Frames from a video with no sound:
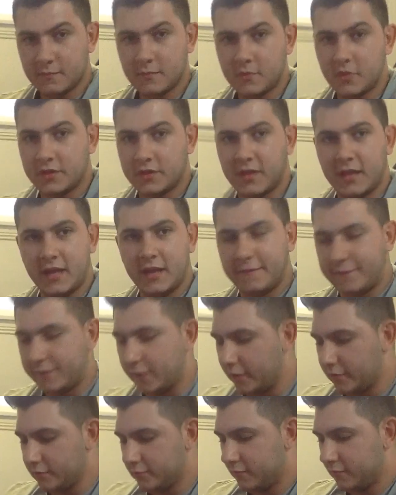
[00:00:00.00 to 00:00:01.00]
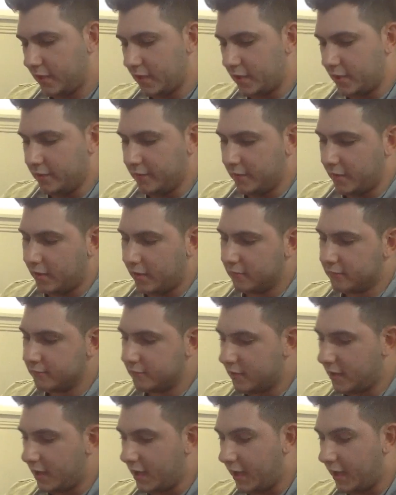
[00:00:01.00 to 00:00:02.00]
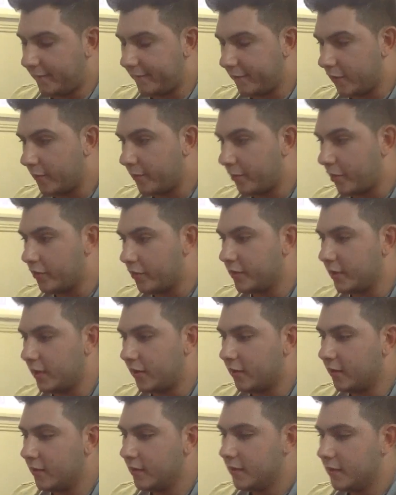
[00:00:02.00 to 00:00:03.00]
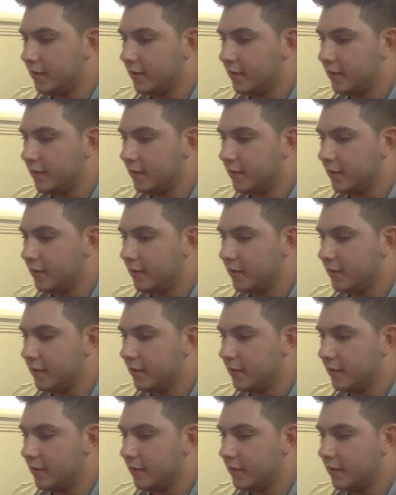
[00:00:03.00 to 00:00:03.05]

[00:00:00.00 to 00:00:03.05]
Got the Airflow and Airflow Pro here.